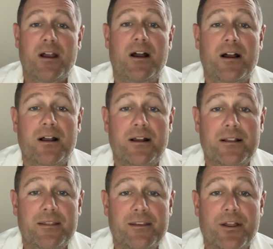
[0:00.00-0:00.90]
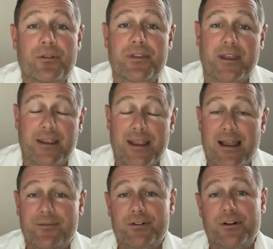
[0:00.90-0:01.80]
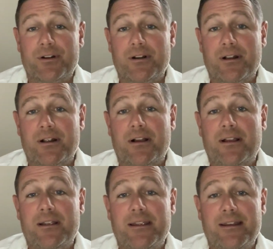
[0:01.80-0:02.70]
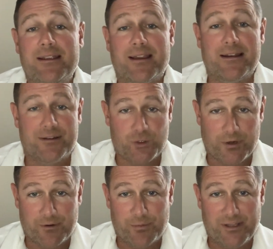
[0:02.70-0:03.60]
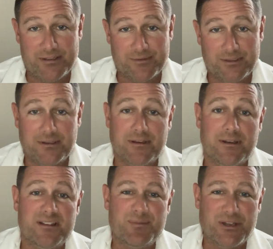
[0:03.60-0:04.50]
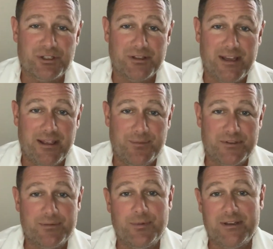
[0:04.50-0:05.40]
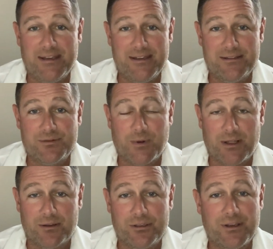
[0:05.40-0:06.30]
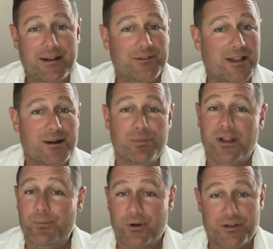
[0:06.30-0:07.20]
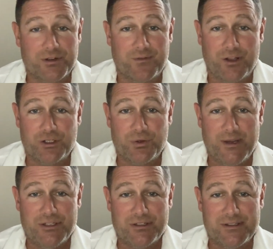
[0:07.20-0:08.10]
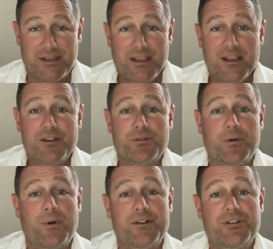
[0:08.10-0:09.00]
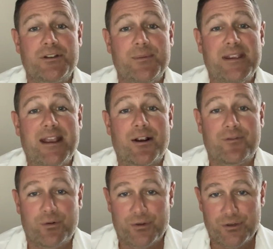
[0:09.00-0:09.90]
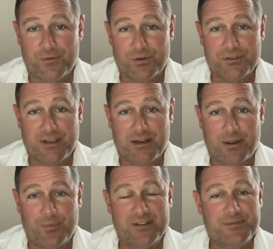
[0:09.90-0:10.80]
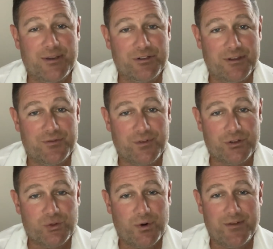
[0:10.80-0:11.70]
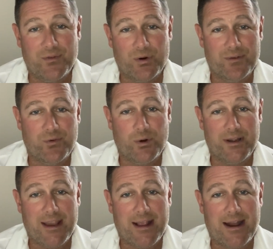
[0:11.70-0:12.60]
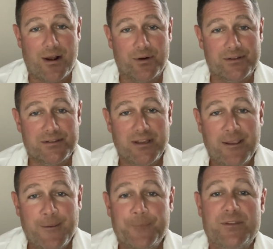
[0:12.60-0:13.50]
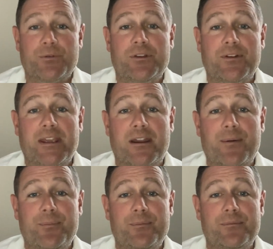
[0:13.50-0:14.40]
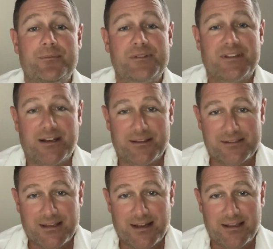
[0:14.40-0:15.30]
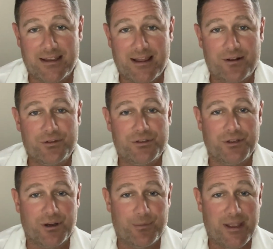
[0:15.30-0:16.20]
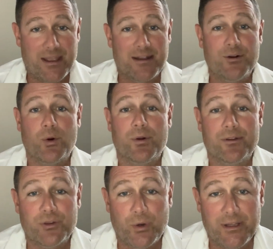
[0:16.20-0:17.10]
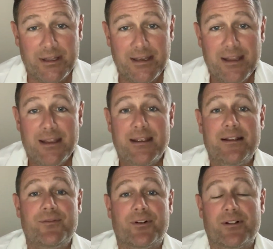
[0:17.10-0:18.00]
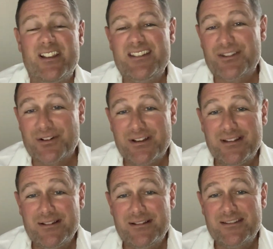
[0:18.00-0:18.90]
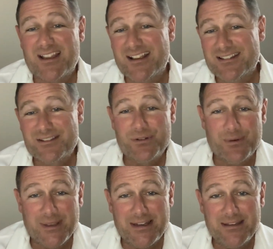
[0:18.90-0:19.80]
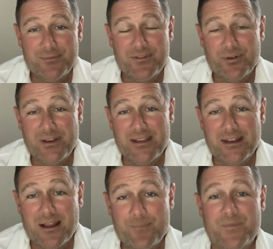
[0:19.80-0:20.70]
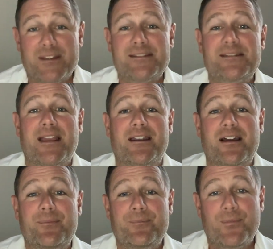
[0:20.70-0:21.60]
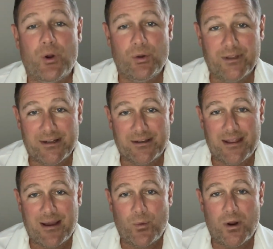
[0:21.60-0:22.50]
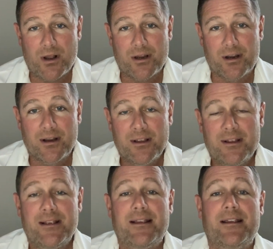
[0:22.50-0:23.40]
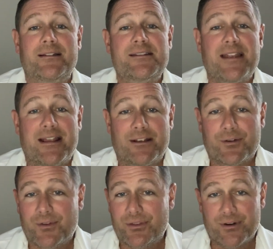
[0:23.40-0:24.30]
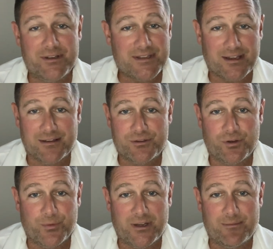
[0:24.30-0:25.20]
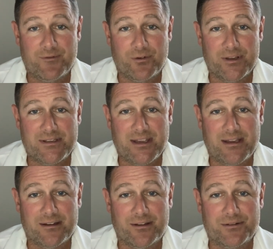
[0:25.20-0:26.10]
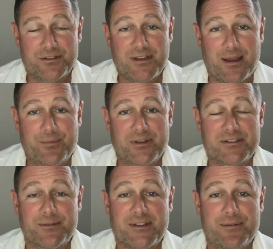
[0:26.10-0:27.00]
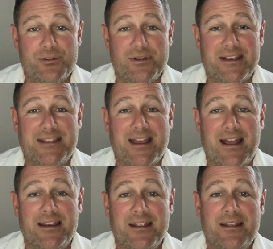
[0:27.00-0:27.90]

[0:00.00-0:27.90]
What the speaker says: The other thing, after any kind of joint replacement, especially hips, but knees as well, you can have a lot of blood pressure fluctuations. So we want you to be careful when you first get up, especially the first 24 to 48 hours. So when you get up, sit on the side of the couch or your bed or the toilet for at least 30 seconds to a minute before you get up, then stand up, hold on to that walker, and stand there for 30 seconds to a minute before you take another step. Because sometimes you get that